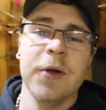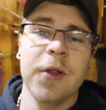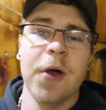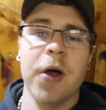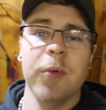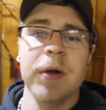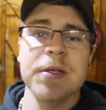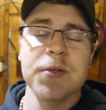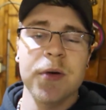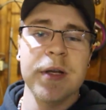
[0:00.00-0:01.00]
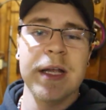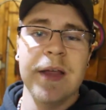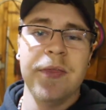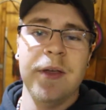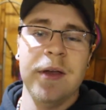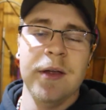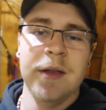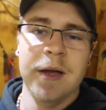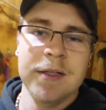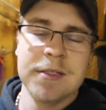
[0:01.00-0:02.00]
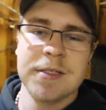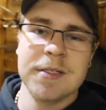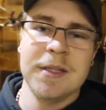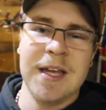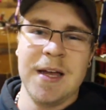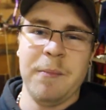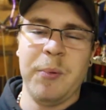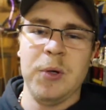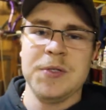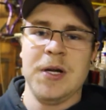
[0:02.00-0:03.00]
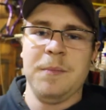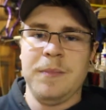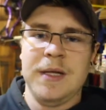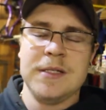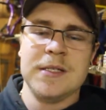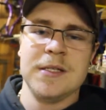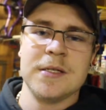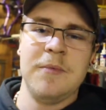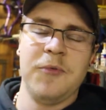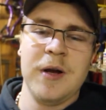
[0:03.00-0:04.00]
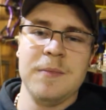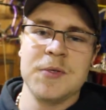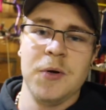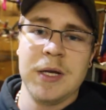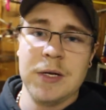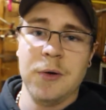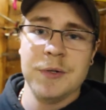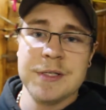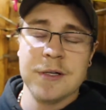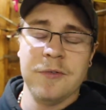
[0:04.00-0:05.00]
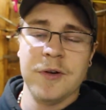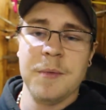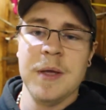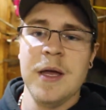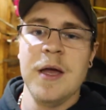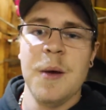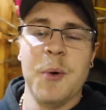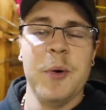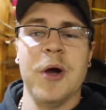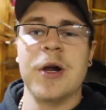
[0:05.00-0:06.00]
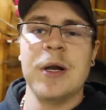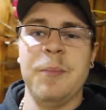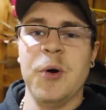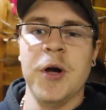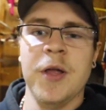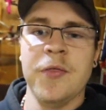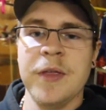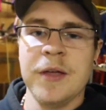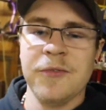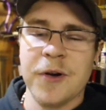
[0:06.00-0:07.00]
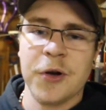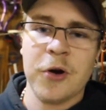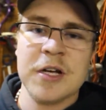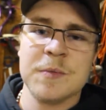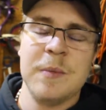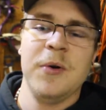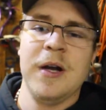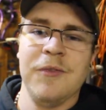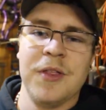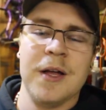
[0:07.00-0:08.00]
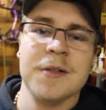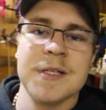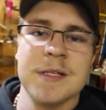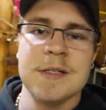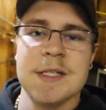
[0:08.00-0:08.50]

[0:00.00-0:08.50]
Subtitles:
go to the hardware store to get the nuts that bolt up into the subframe so it can hold itself up. But we are going to put the front cross member and everything else in